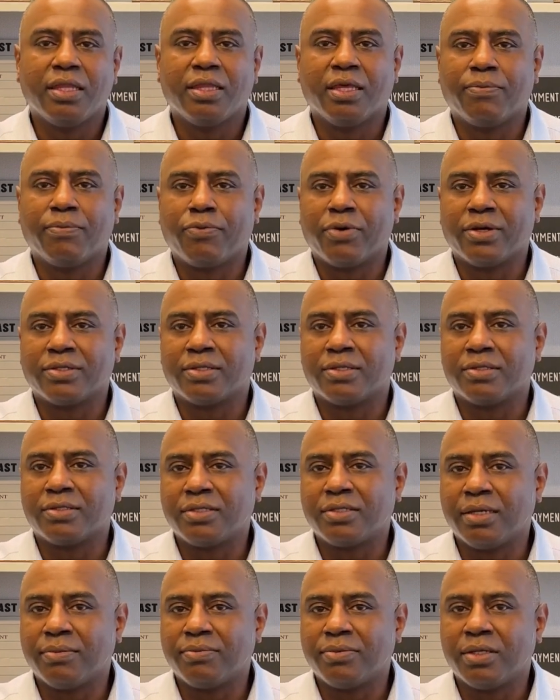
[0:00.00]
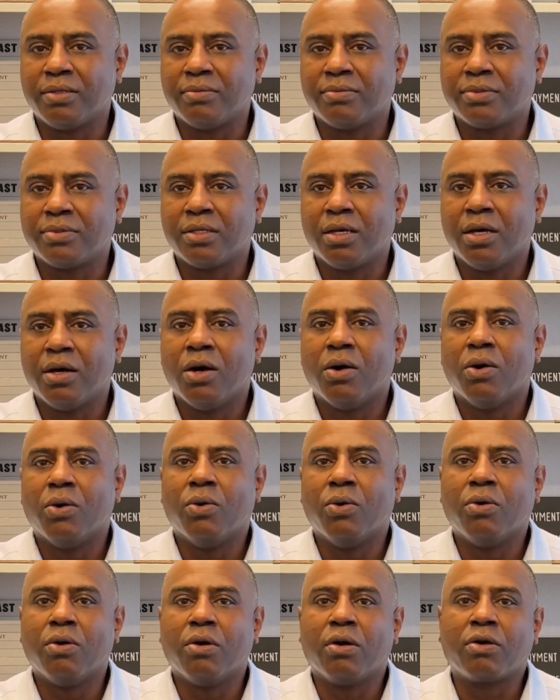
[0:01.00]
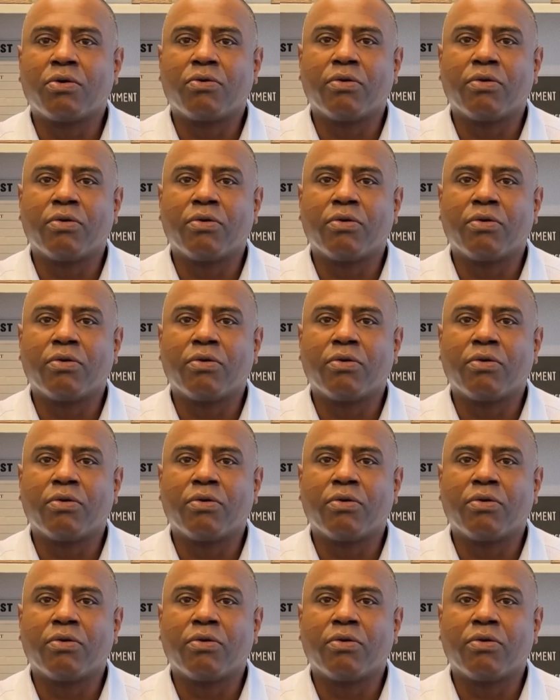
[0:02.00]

their present symptoms, or